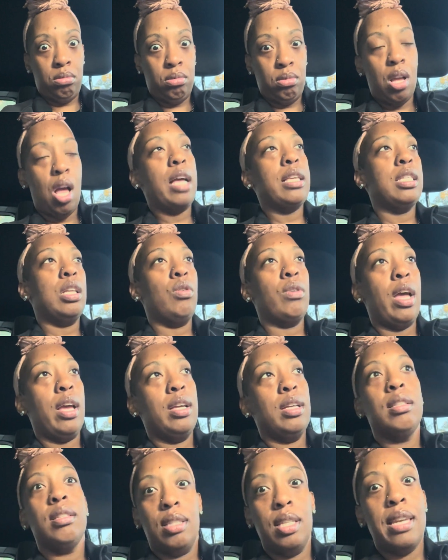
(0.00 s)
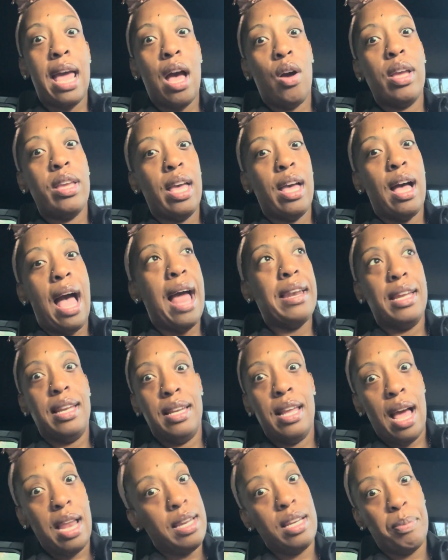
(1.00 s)
I said, "Okay, now, yeah, I need
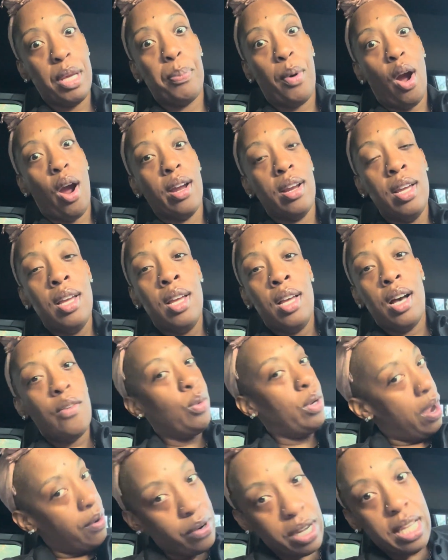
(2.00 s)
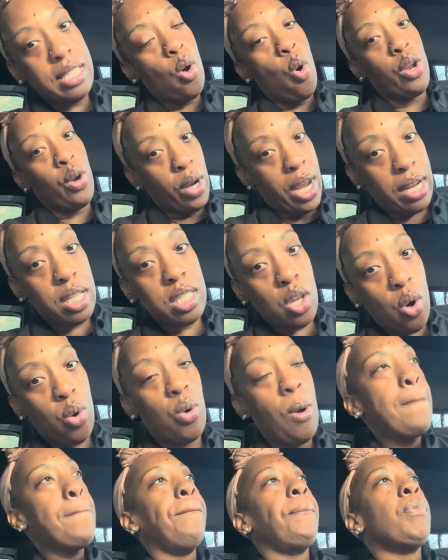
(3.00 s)
to be a part of whatever it is going on at the
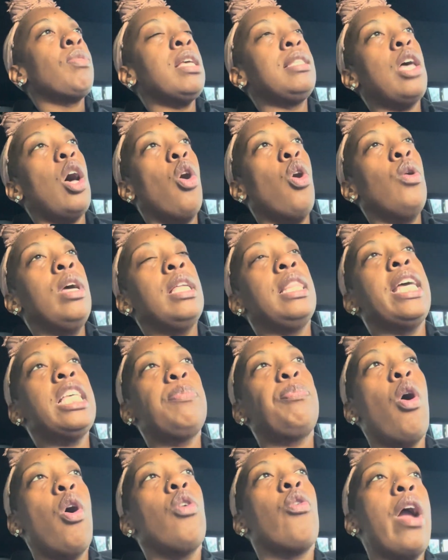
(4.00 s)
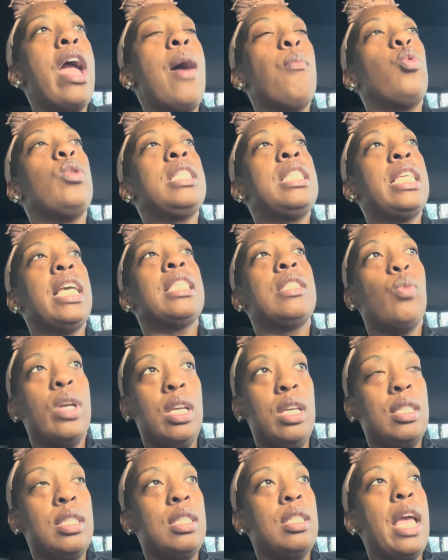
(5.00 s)
school." So this program was 6
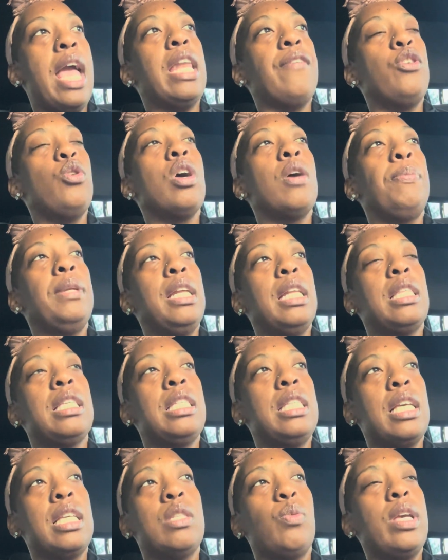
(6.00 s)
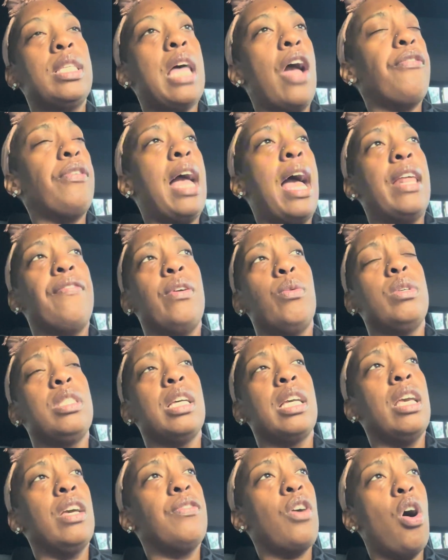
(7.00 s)
weeks, and if you completed the 6 weeks, I forgot if it was a
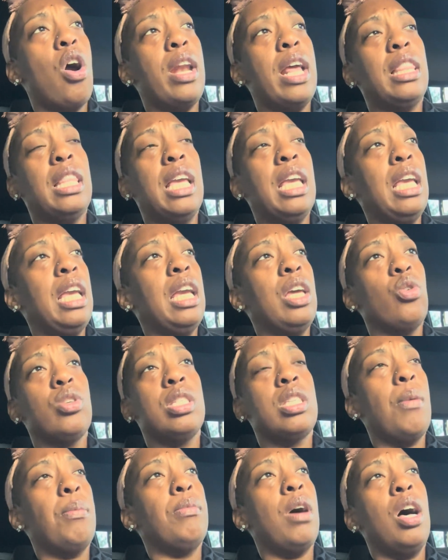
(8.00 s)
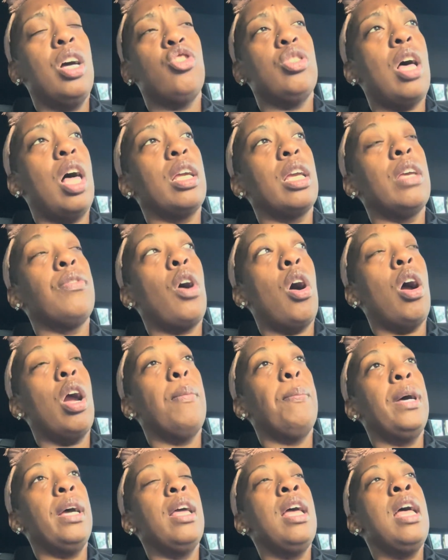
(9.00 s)
gift card at the end or something, $100 gift card. But